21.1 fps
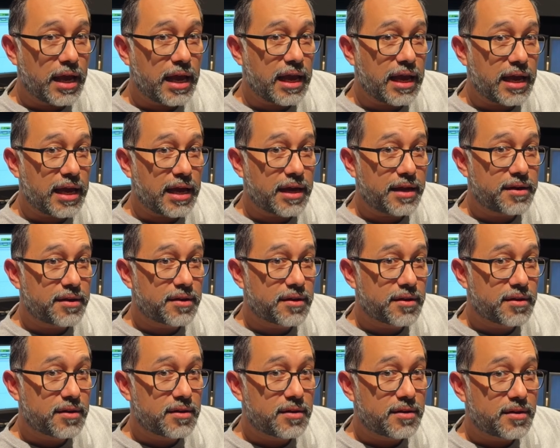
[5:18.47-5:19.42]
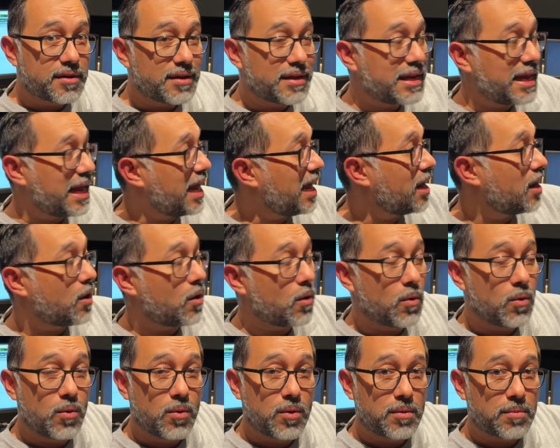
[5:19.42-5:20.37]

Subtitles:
And now